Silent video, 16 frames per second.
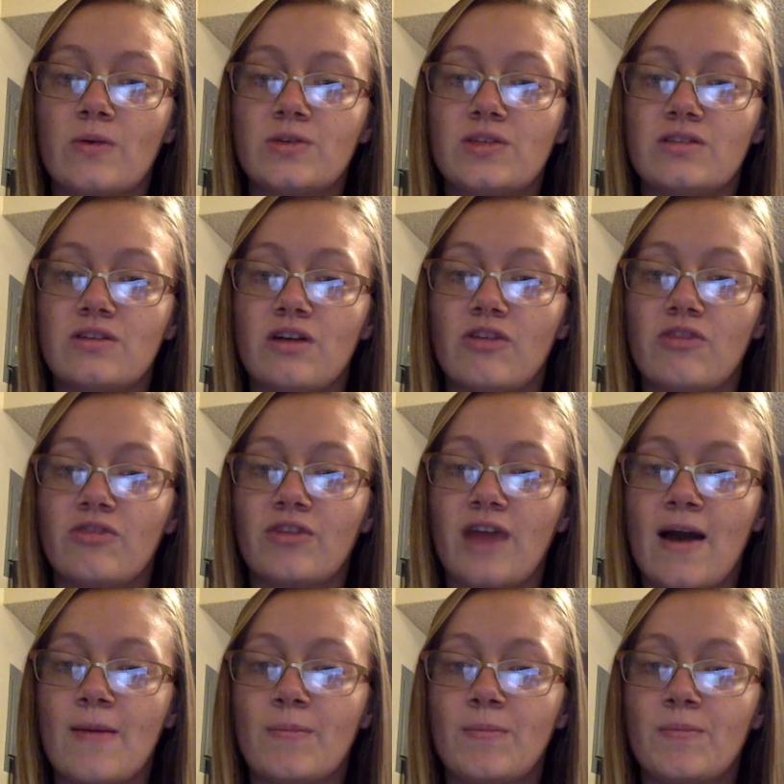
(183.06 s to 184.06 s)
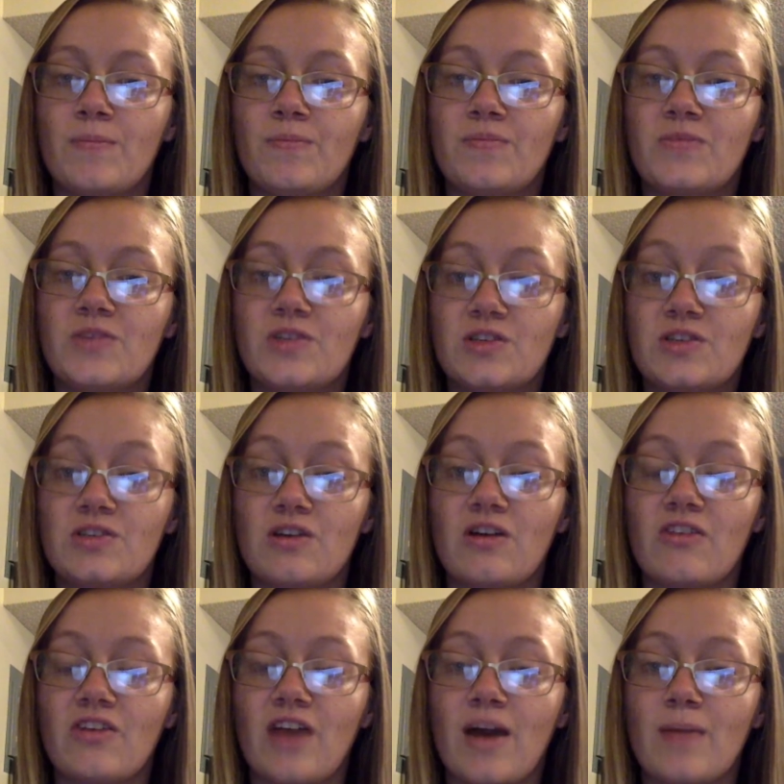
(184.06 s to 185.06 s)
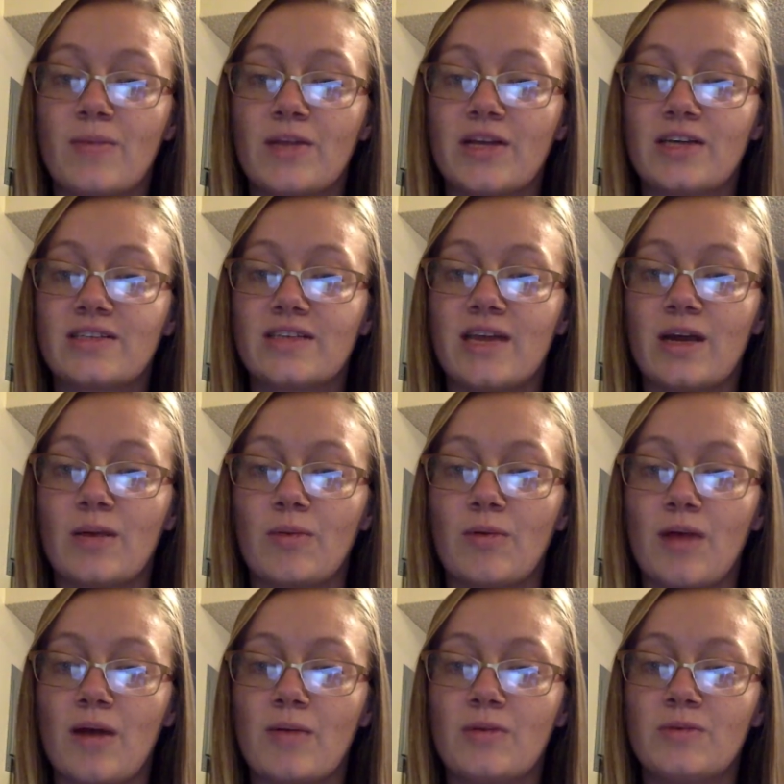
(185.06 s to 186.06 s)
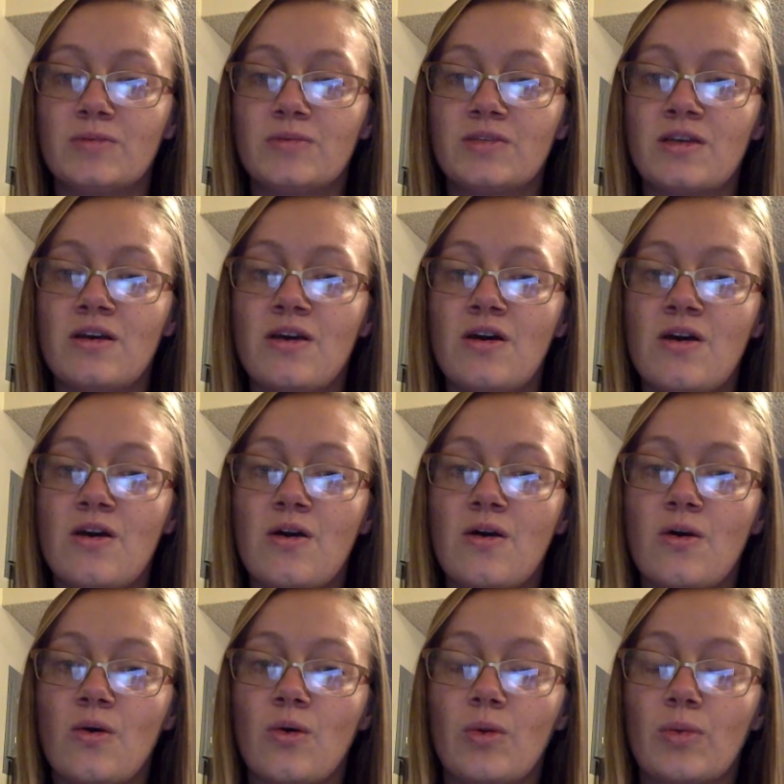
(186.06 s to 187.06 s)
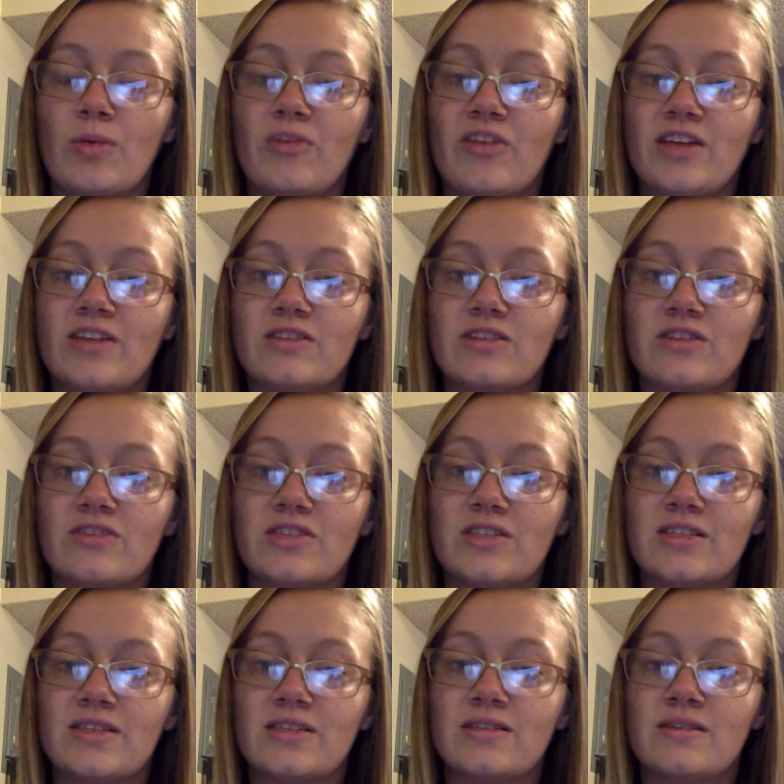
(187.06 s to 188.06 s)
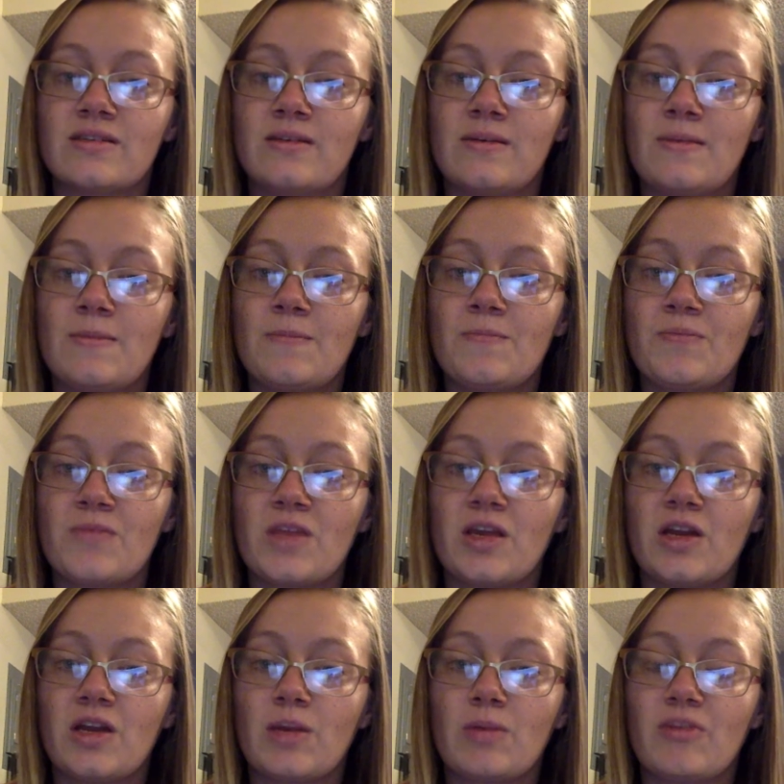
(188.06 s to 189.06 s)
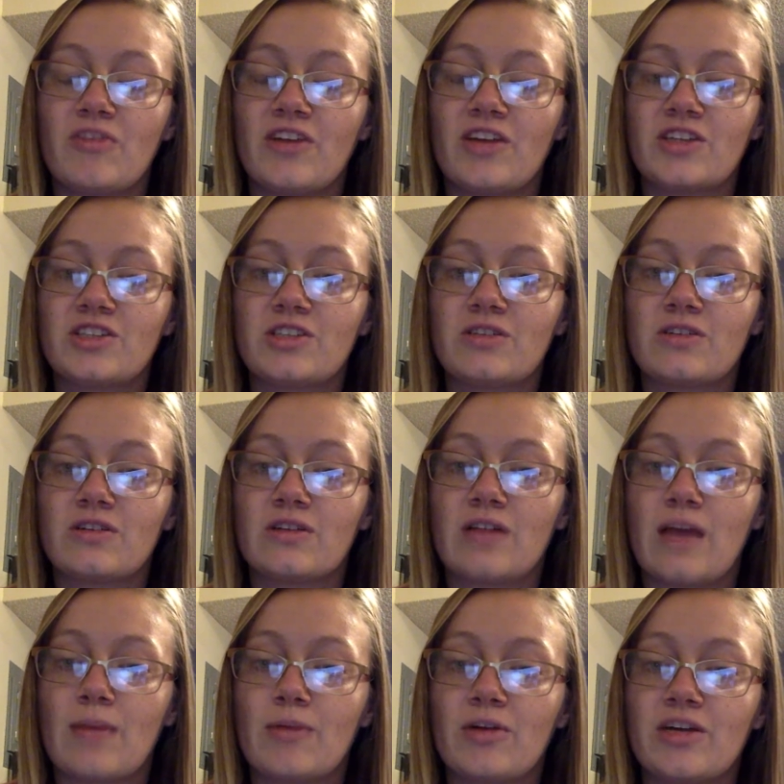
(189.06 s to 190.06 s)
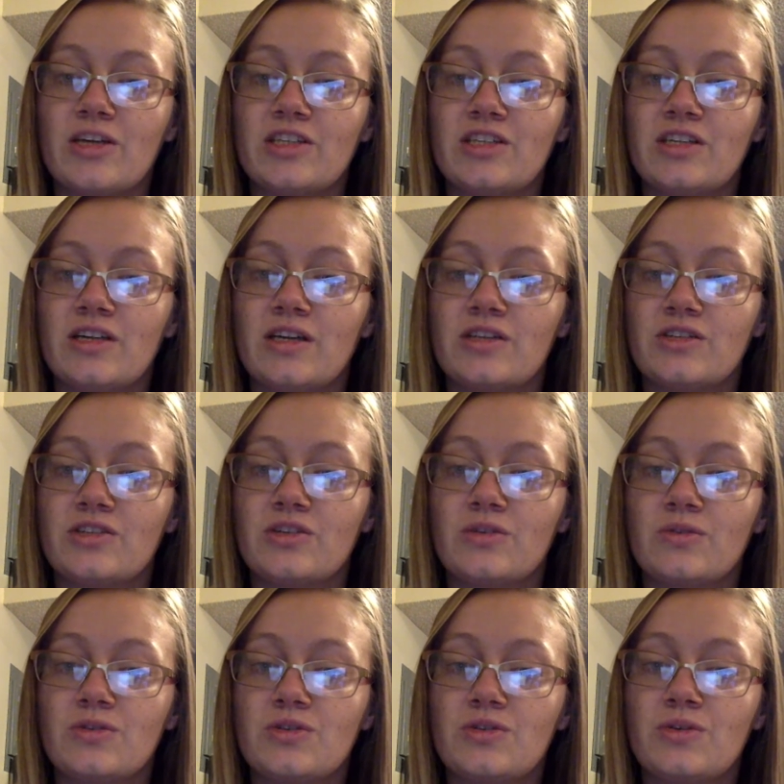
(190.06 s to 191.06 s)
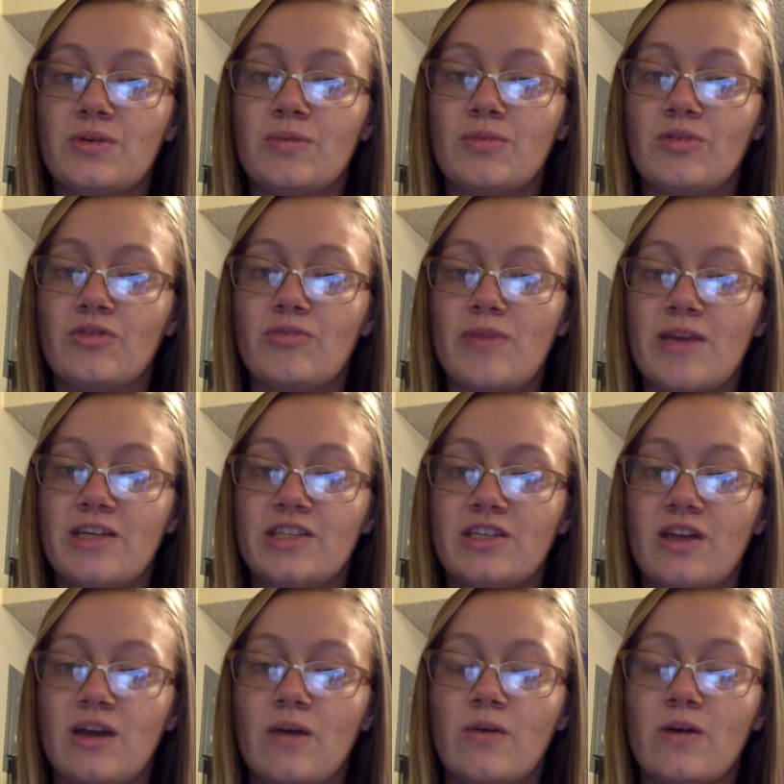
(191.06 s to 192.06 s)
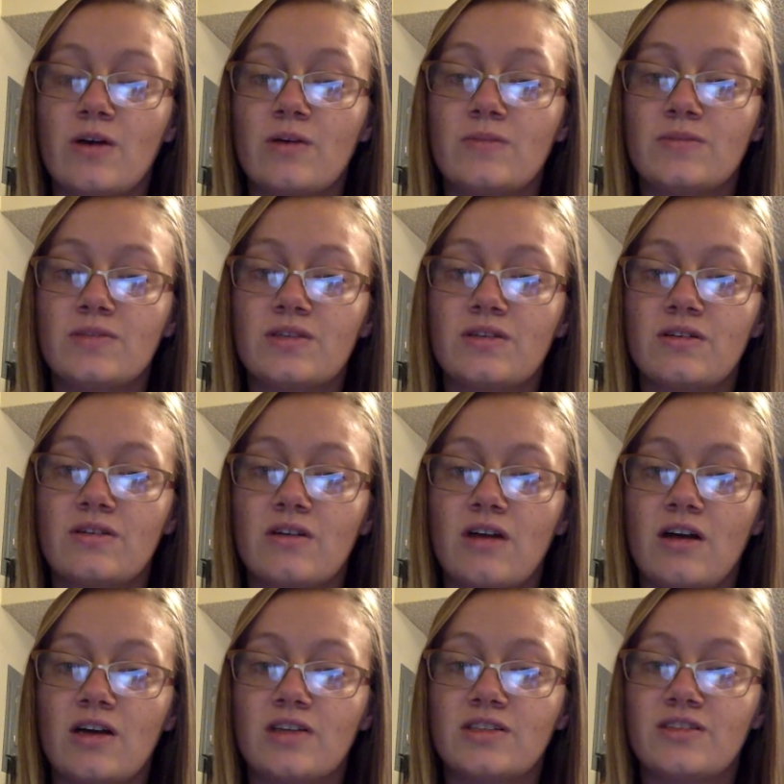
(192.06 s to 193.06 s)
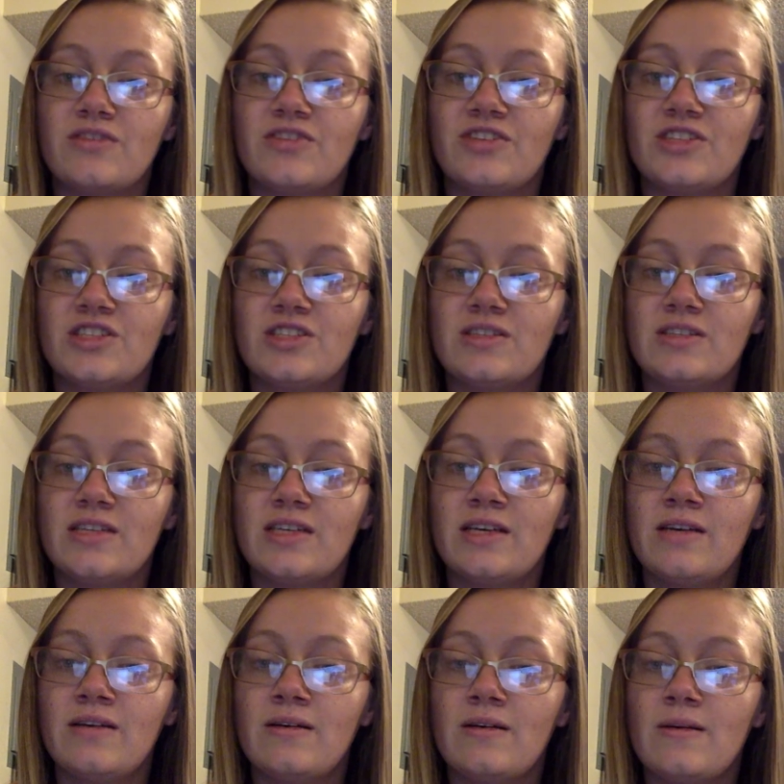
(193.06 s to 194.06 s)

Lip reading: to solve complex care problems or provide services. Interprofessional collaboration has shown to improve patient outcomes, cost efficiency,